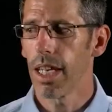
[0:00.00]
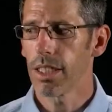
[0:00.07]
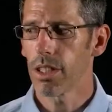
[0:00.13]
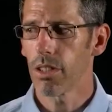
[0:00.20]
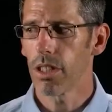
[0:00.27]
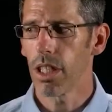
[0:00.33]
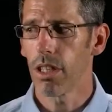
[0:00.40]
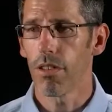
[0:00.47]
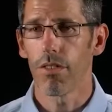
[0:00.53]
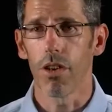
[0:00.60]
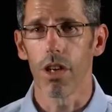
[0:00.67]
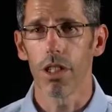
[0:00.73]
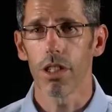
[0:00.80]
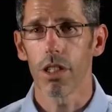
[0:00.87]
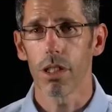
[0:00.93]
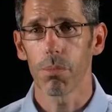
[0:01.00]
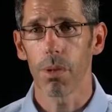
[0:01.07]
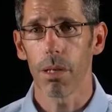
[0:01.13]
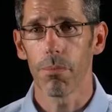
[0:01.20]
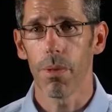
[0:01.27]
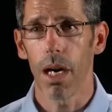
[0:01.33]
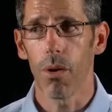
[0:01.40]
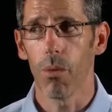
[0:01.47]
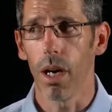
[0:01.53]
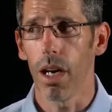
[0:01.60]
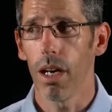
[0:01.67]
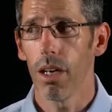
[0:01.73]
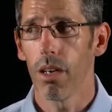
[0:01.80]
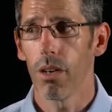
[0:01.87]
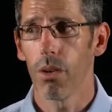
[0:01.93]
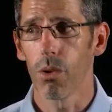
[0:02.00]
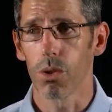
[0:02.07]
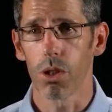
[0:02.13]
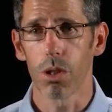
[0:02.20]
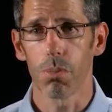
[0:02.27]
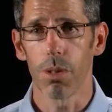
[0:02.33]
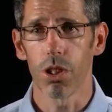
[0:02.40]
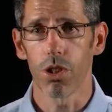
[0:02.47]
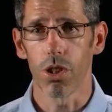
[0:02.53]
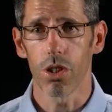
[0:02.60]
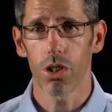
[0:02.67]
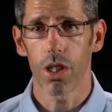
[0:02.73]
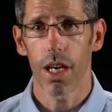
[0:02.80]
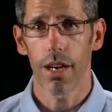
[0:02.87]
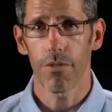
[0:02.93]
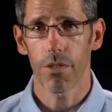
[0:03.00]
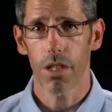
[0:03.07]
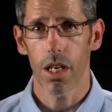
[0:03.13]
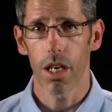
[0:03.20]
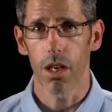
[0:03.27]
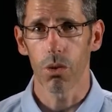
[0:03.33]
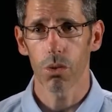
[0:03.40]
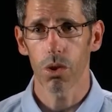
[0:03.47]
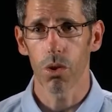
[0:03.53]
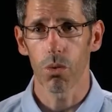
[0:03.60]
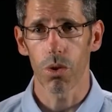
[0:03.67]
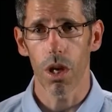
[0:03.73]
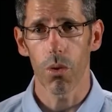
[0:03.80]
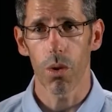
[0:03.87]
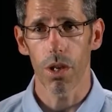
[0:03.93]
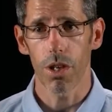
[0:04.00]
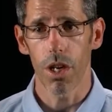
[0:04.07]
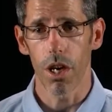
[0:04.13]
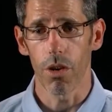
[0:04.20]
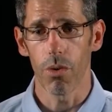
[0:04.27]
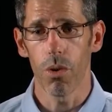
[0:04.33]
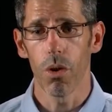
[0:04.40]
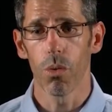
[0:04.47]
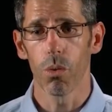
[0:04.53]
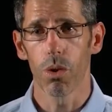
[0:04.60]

Unless identified as being malware or suspicious, everything else, although unknown,